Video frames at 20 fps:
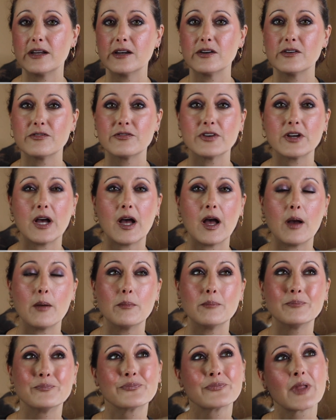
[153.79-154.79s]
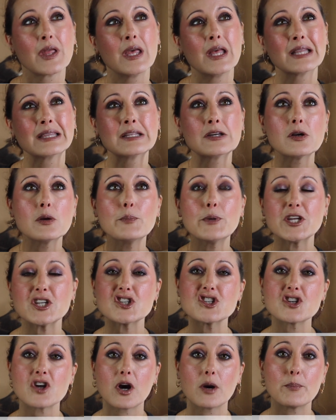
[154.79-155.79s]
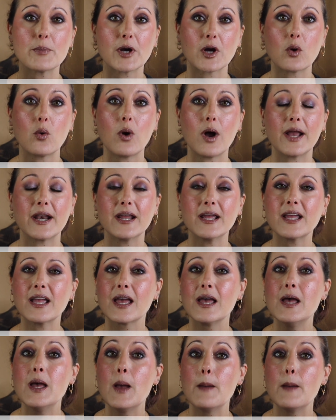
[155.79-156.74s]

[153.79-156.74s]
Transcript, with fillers: of um, little bit sharp aquatic.